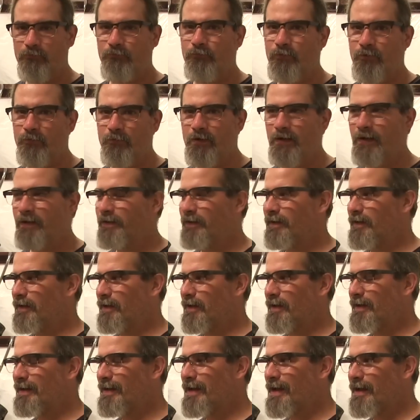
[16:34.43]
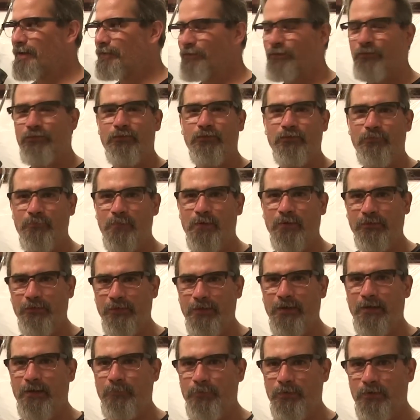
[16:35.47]
it for a ride, it had just as much
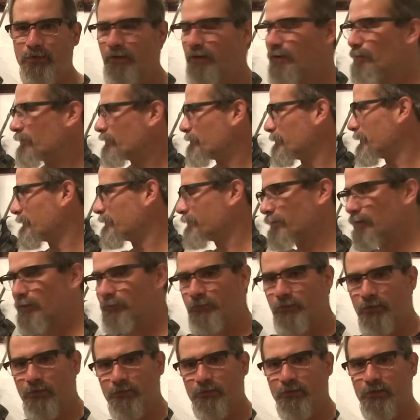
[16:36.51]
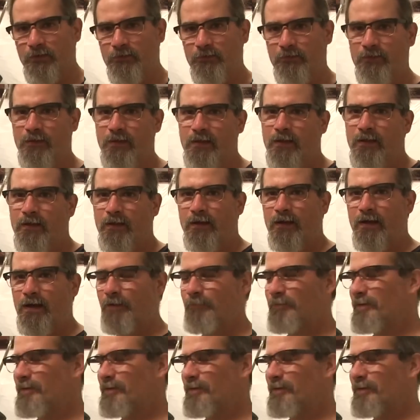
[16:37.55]
get up and go as my Softail does. I